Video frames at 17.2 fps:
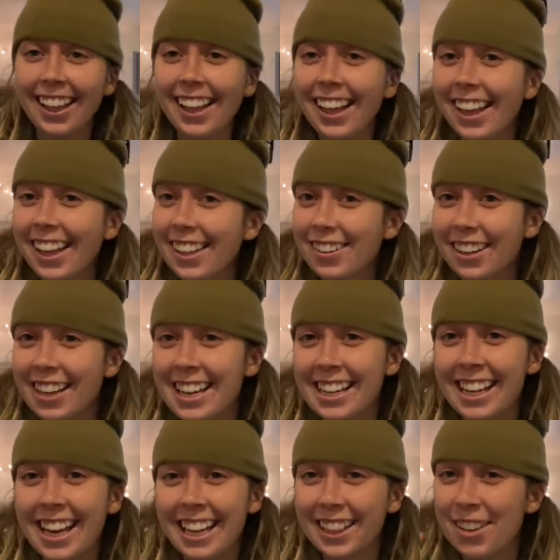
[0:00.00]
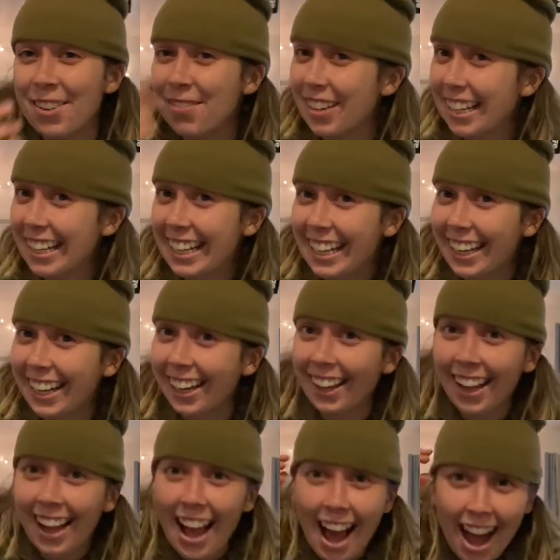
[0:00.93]
you can get the beanie.
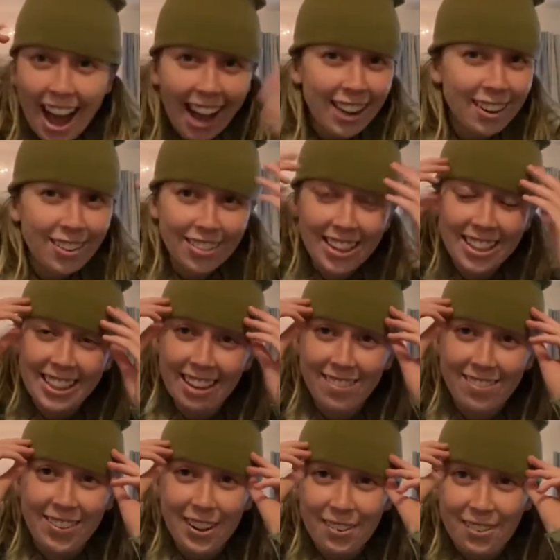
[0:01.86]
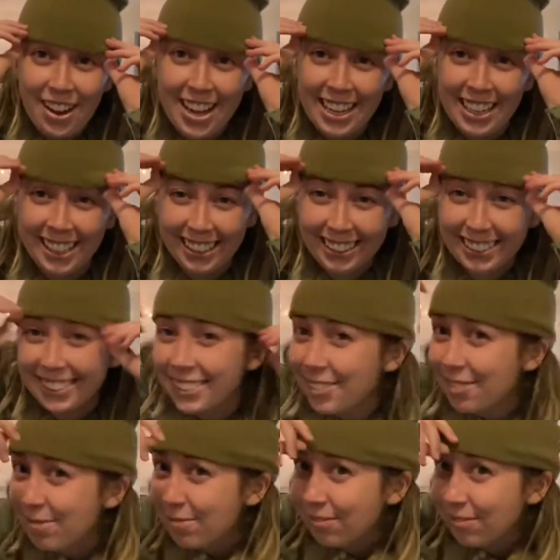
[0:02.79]
I don't think they fit well,
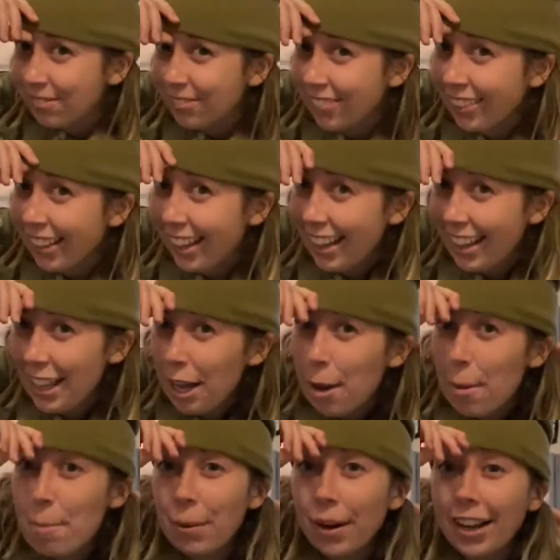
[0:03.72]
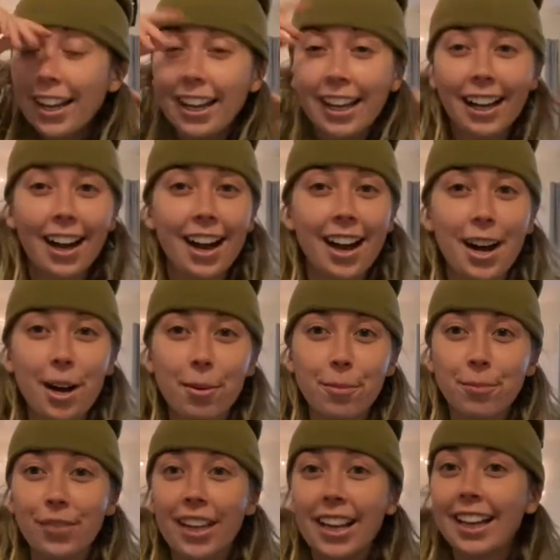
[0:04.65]
but
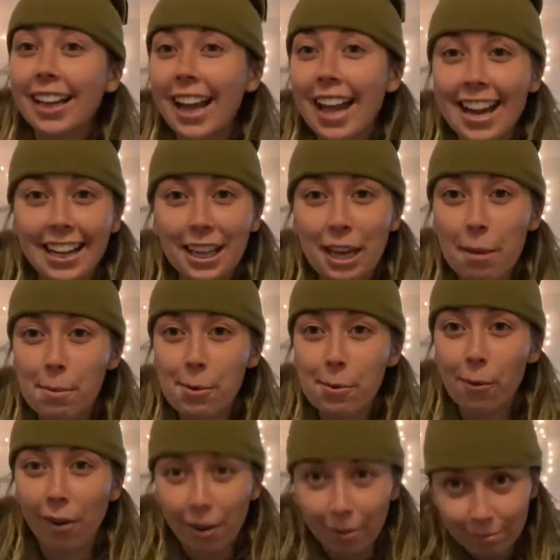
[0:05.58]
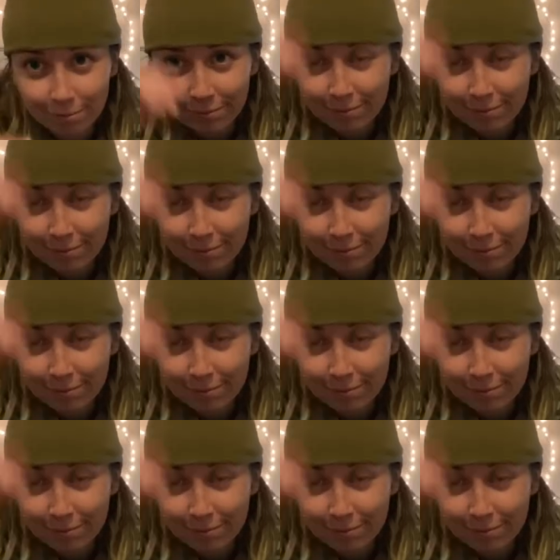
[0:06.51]
it can keep you warm.